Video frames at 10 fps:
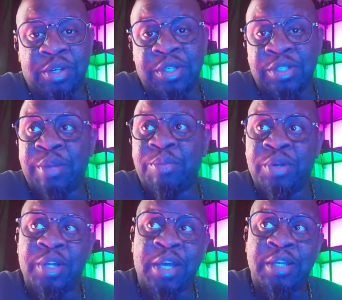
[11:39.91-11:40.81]
because I'm
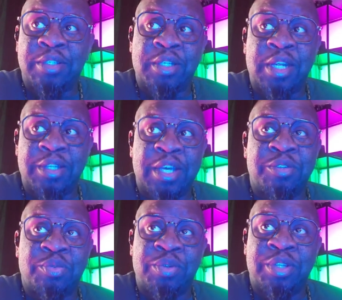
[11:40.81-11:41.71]
realizing that
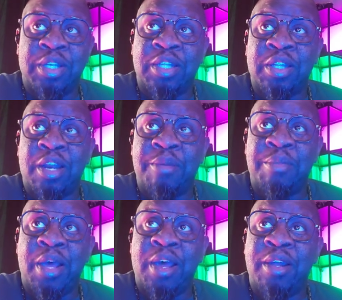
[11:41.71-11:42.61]
that's one thing that I'm
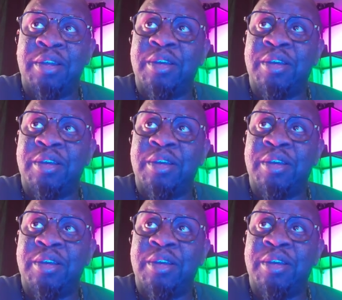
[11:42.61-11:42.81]
not